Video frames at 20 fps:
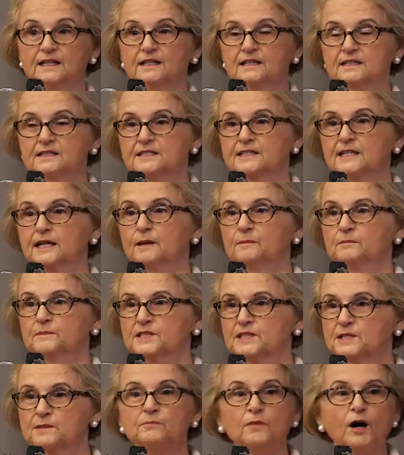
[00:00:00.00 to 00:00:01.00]
some
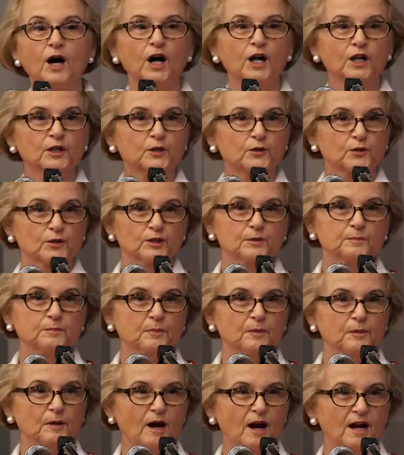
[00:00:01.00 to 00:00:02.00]
small group
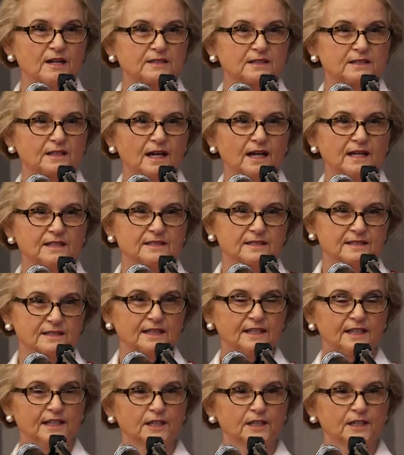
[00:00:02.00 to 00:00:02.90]
process.